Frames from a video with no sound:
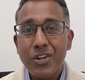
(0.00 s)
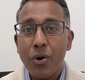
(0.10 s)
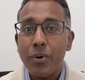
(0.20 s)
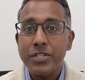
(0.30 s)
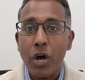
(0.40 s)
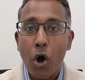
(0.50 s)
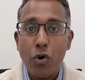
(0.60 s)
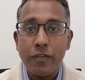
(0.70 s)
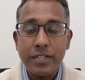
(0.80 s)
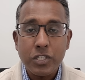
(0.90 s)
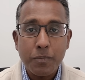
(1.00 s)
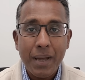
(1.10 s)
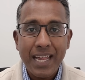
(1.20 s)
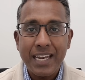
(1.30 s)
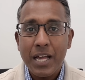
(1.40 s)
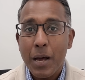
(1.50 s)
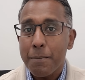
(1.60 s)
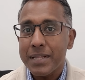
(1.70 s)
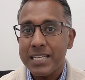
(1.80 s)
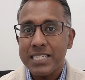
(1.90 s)
don't want to overspend,
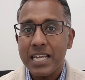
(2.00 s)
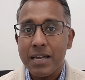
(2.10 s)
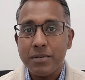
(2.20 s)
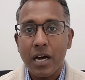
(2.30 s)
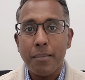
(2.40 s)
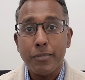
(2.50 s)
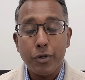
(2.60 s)
but at the same time,